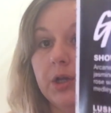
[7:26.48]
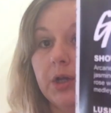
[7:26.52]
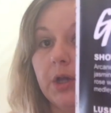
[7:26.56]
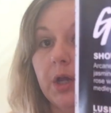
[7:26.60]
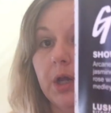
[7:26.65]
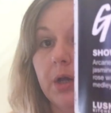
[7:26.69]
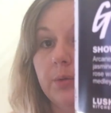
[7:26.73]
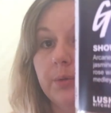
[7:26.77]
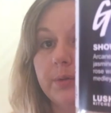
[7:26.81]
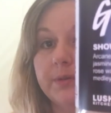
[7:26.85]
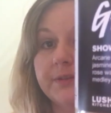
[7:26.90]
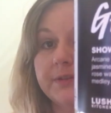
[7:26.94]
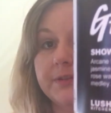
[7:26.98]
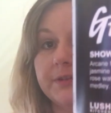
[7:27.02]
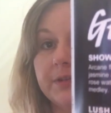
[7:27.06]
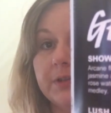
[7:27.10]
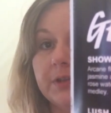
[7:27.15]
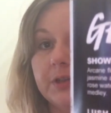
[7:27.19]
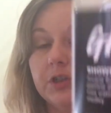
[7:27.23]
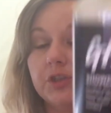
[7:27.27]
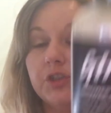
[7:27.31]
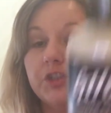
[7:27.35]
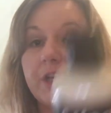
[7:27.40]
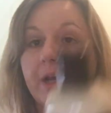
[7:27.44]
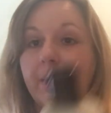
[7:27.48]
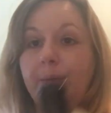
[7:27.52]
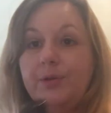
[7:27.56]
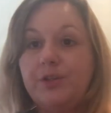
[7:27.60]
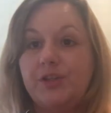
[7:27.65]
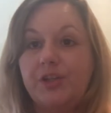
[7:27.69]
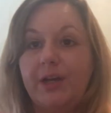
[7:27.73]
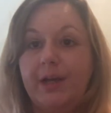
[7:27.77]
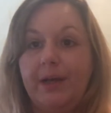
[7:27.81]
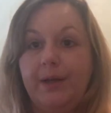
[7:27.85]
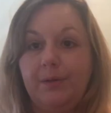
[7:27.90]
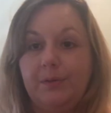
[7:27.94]
Ghost Shower
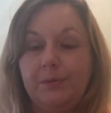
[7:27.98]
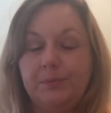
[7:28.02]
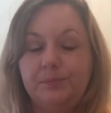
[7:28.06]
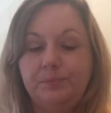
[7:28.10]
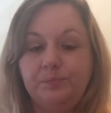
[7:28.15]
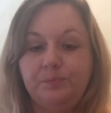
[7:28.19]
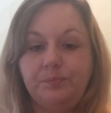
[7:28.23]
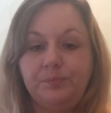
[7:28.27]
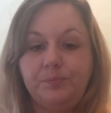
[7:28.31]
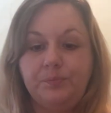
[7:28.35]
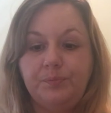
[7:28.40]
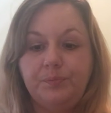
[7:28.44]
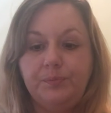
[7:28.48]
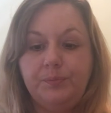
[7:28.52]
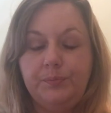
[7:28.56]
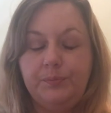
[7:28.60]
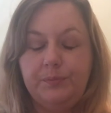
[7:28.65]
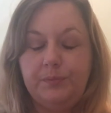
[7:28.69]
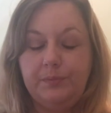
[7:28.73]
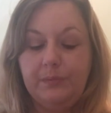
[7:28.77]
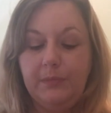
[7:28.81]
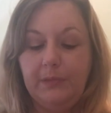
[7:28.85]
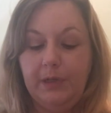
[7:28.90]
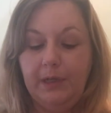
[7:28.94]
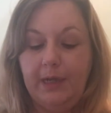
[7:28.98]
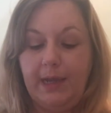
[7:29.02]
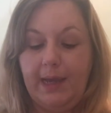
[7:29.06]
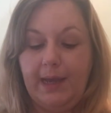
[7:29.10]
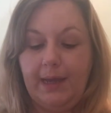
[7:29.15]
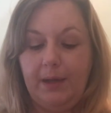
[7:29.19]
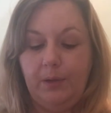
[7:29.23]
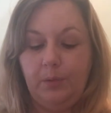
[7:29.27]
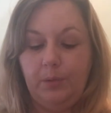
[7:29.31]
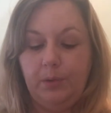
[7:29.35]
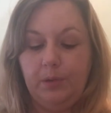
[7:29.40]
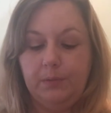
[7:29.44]
Gel.
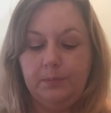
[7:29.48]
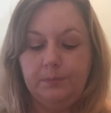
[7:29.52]
Now,